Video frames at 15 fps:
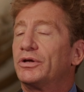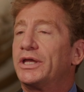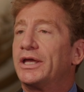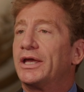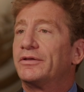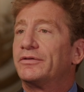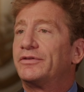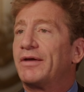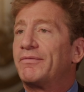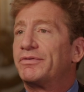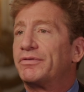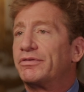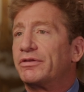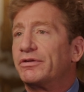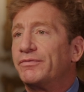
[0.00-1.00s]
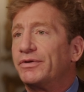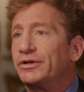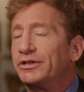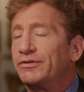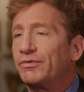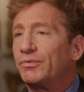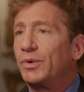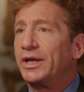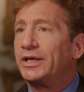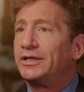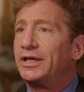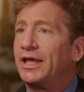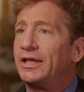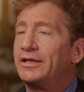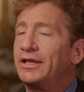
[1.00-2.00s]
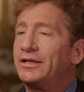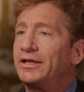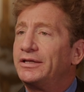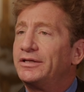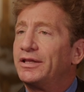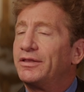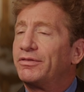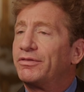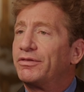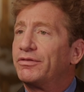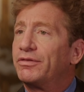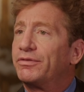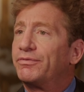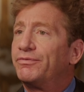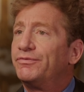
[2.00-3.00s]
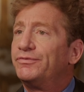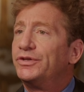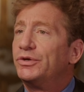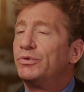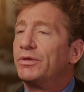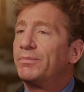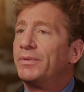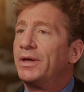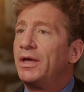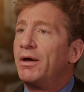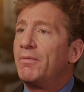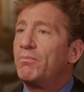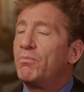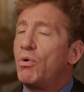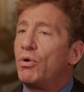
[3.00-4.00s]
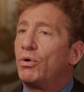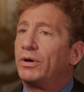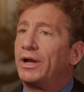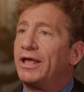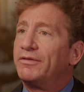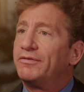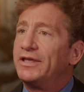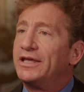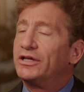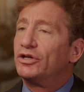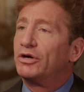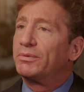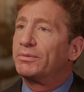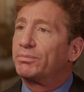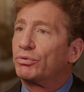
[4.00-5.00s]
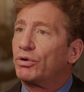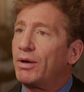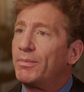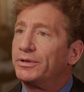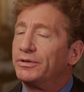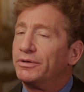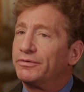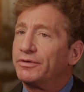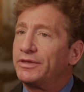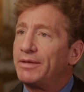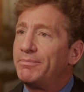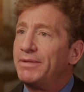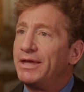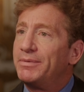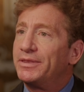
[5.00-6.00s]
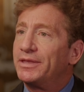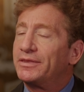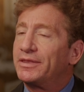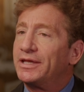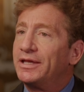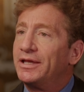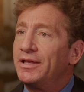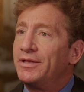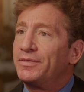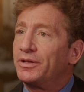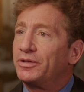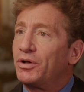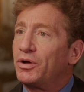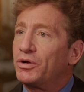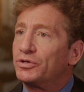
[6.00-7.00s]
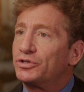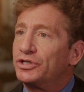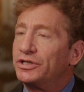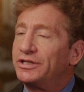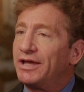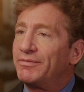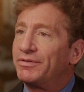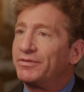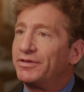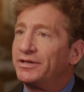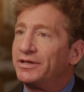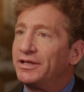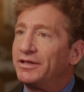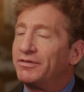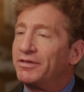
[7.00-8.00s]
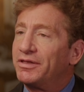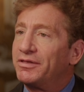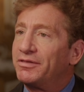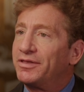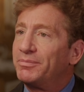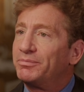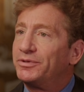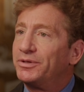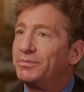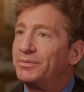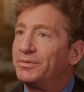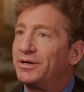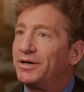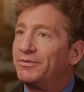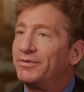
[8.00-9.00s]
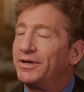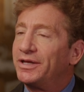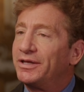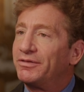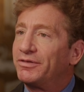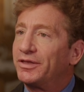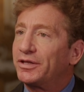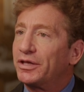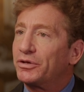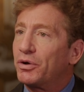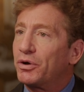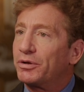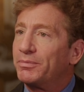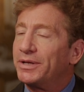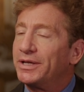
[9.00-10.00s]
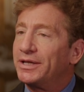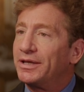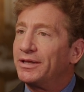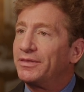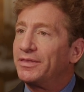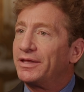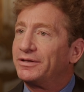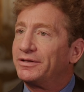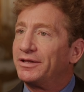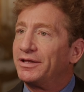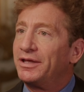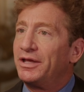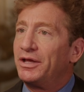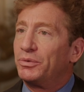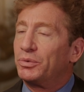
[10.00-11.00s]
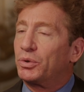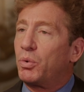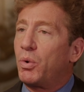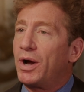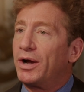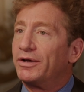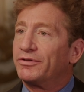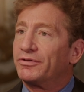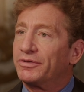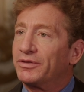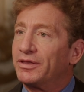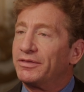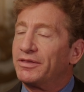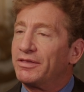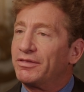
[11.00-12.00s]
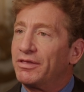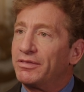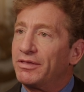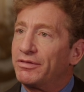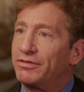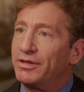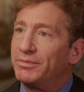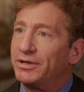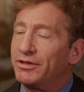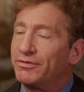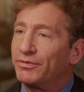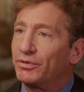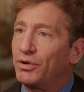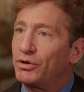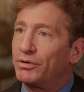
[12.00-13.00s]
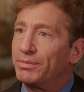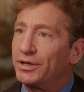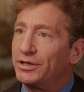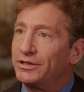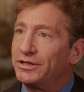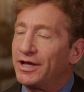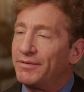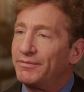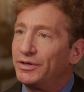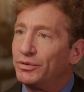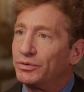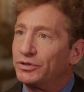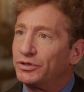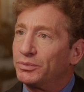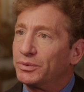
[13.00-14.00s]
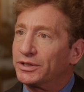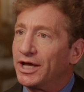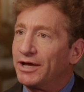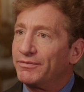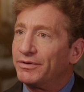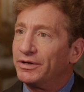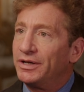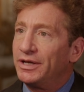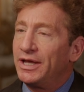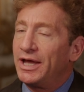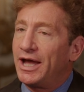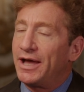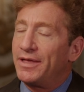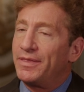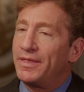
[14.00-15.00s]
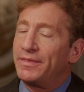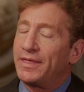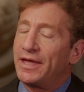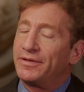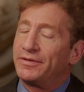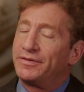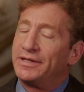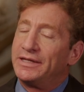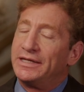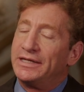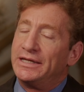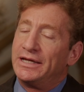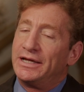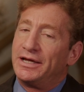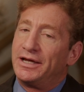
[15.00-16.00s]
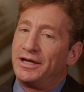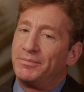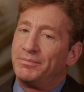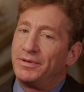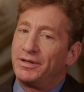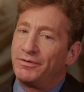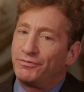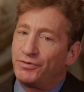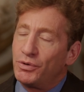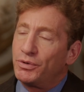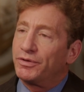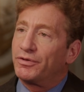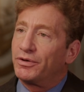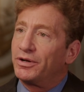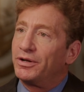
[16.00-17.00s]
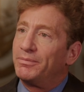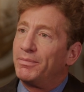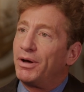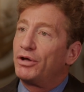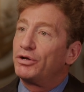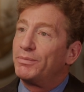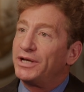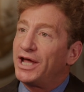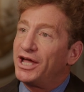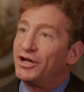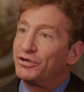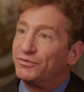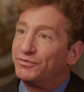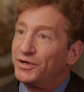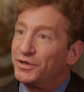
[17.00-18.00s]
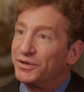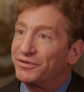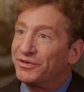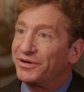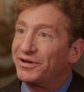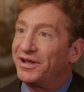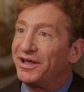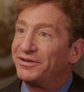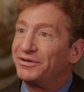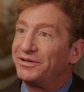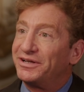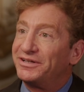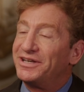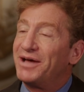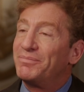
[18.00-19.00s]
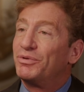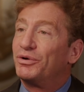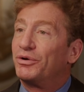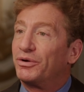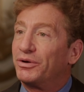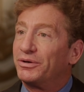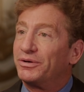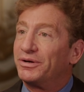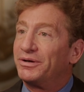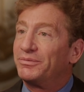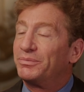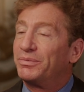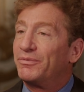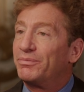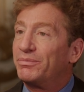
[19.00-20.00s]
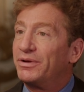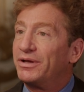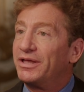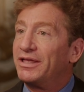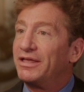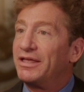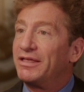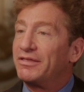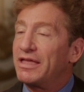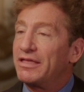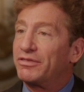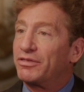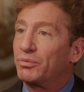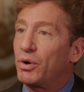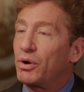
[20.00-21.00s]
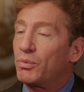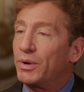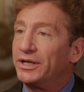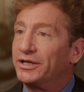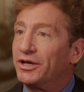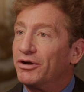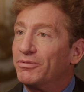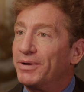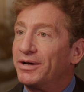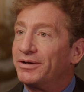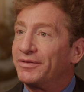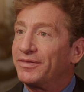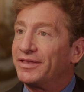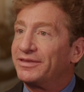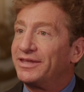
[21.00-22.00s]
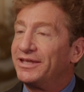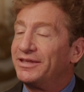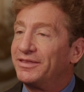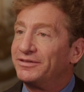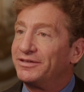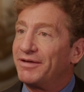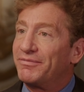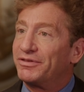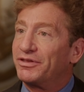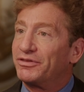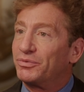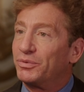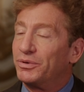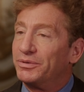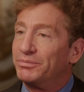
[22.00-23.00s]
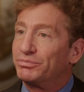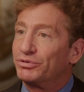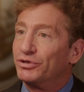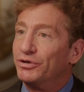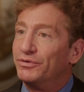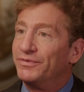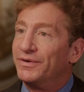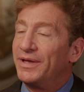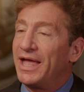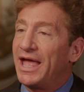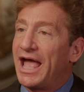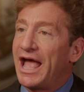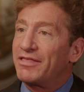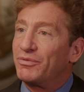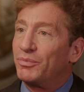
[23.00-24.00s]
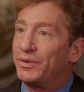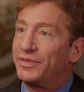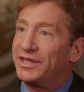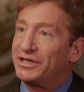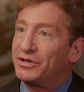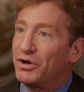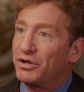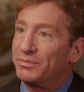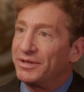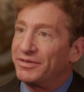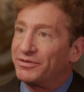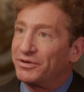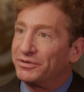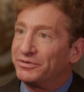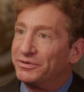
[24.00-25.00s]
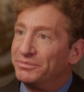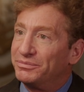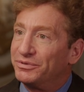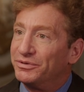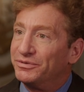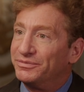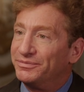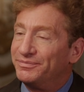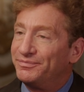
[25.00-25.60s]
looking at deficits in a very different way and, and, and in, view them more as economic barometers, and that maybe that the, the large deficit is a symptom of a sick economy uh, that uh, requires the, the, the stimulus for a long period of time in order to recover, and that that's the Um, focus on a monomaniacal focus on a, on a number or, or, or is, is the wrong way to go about it, that the, the deficits will improve as and when the economy starts to improve.